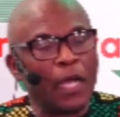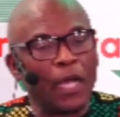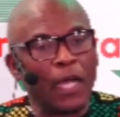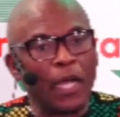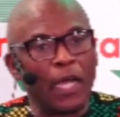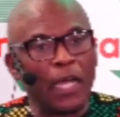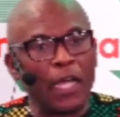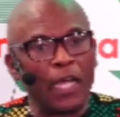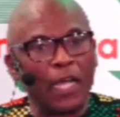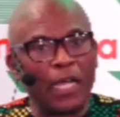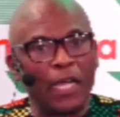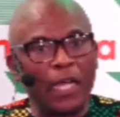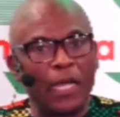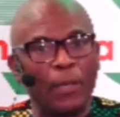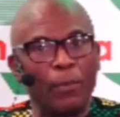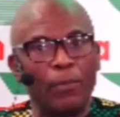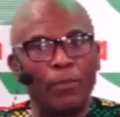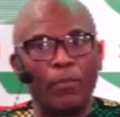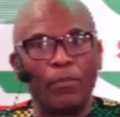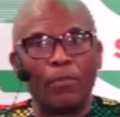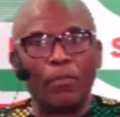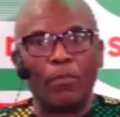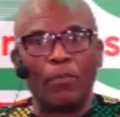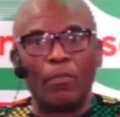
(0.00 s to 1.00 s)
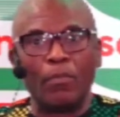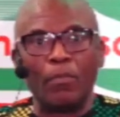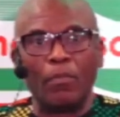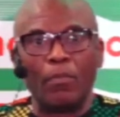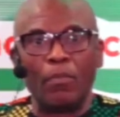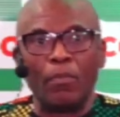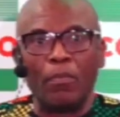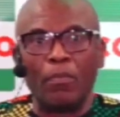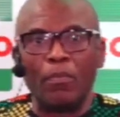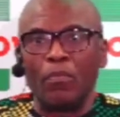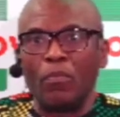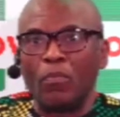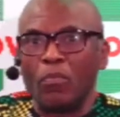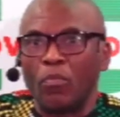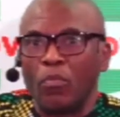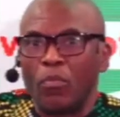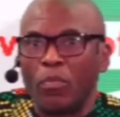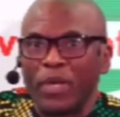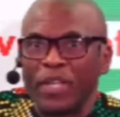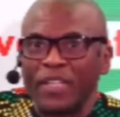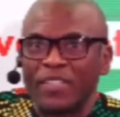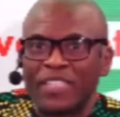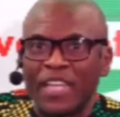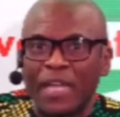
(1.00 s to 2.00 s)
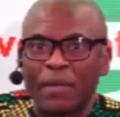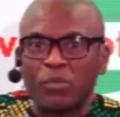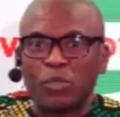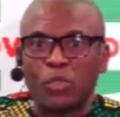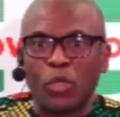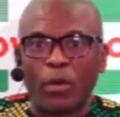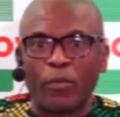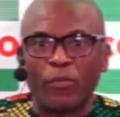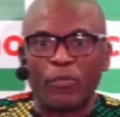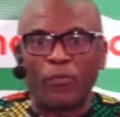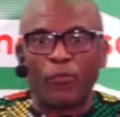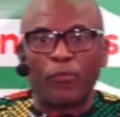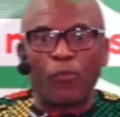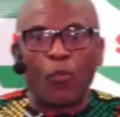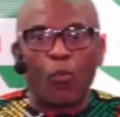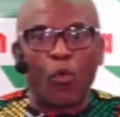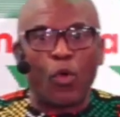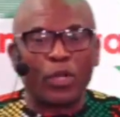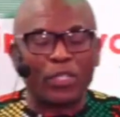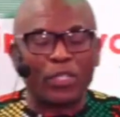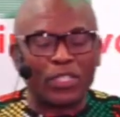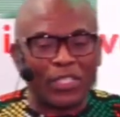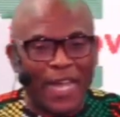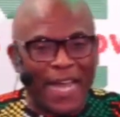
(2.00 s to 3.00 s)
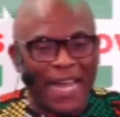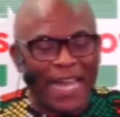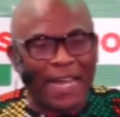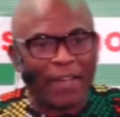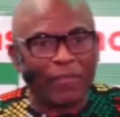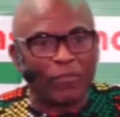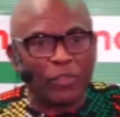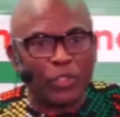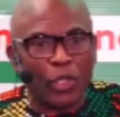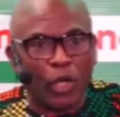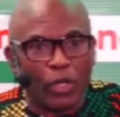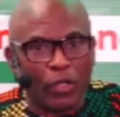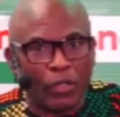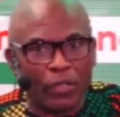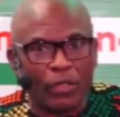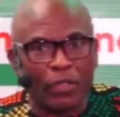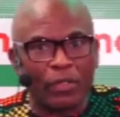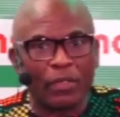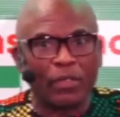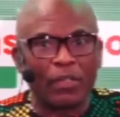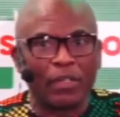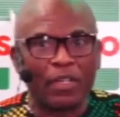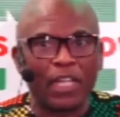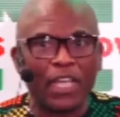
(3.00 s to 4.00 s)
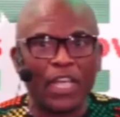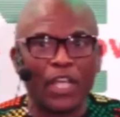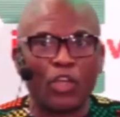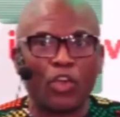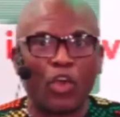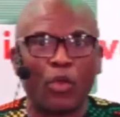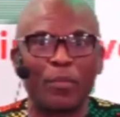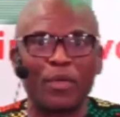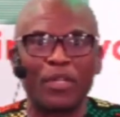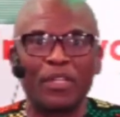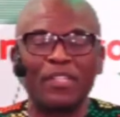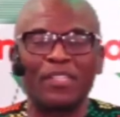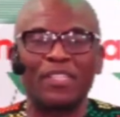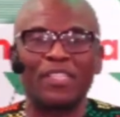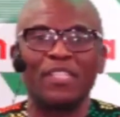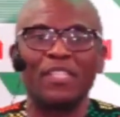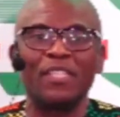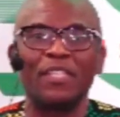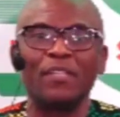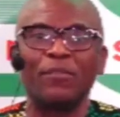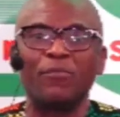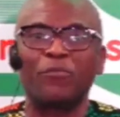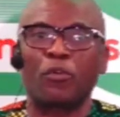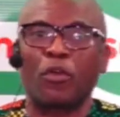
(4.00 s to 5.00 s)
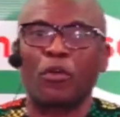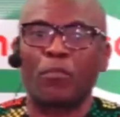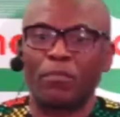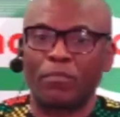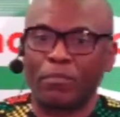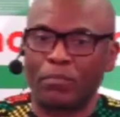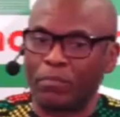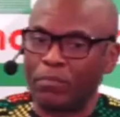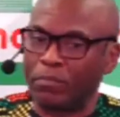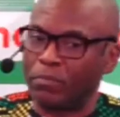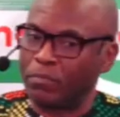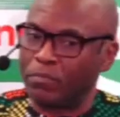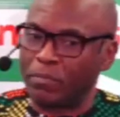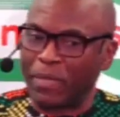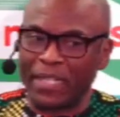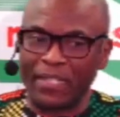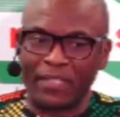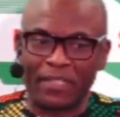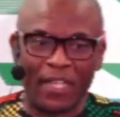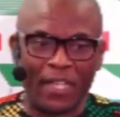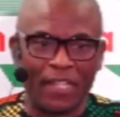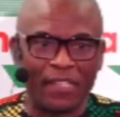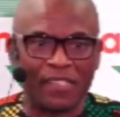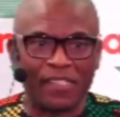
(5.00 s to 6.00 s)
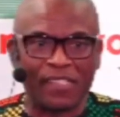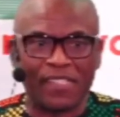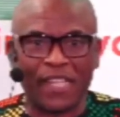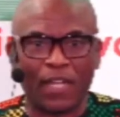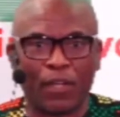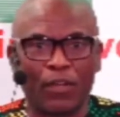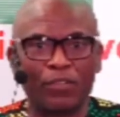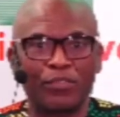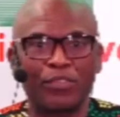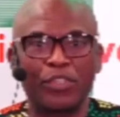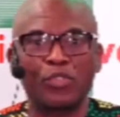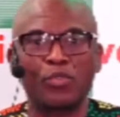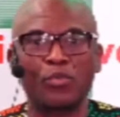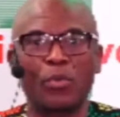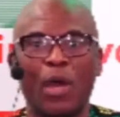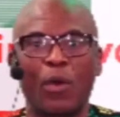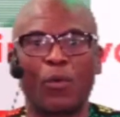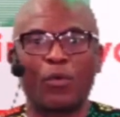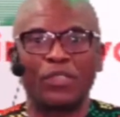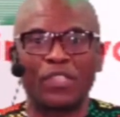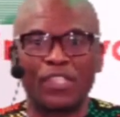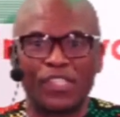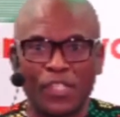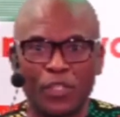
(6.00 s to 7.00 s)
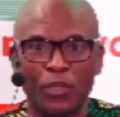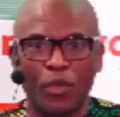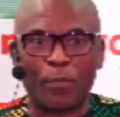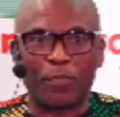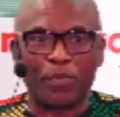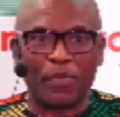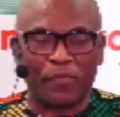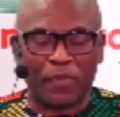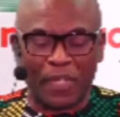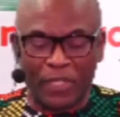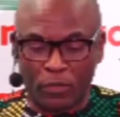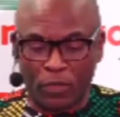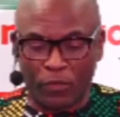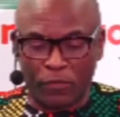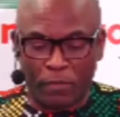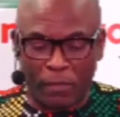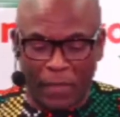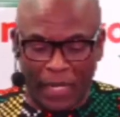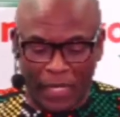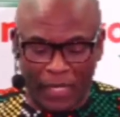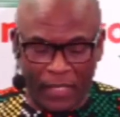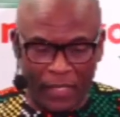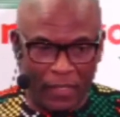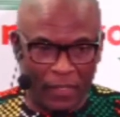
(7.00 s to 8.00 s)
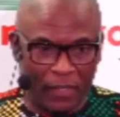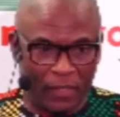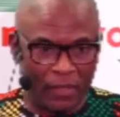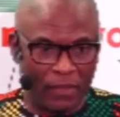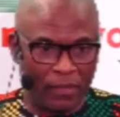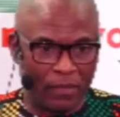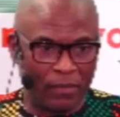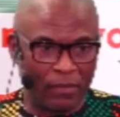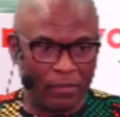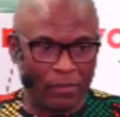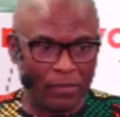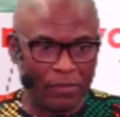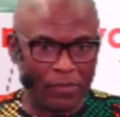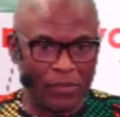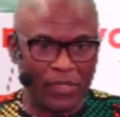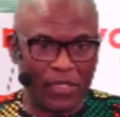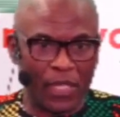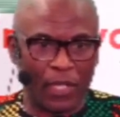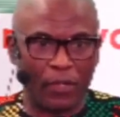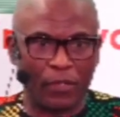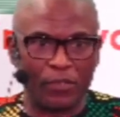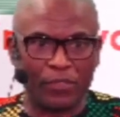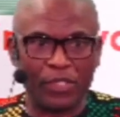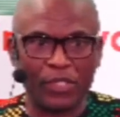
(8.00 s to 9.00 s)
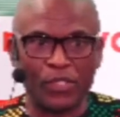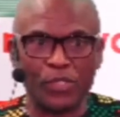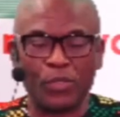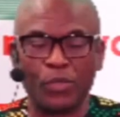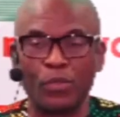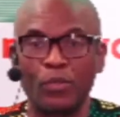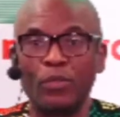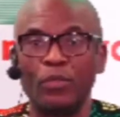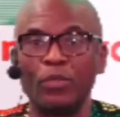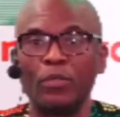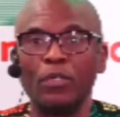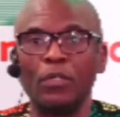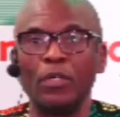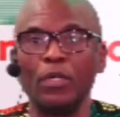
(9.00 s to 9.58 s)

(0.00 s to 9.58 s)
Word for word: Um, in terms of what I have done in community, from my days in secondary school, I was the senior prefect of my secondary school.